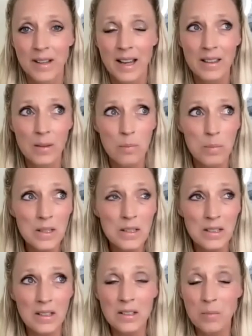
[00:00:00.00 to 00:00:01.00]
And the
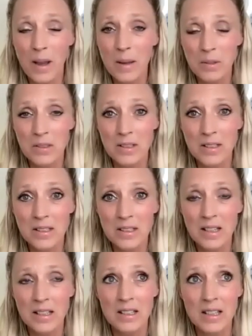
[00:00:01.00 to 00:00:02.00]
business, my business,
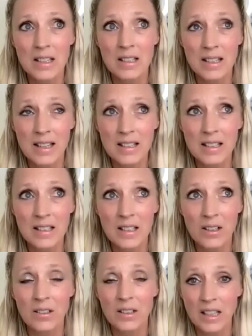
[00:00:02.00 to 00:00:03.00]
doesn't
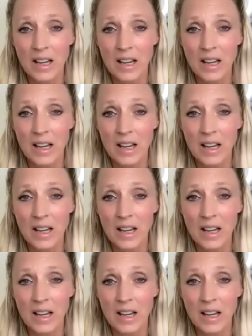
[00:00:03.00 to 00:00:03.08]
necessarily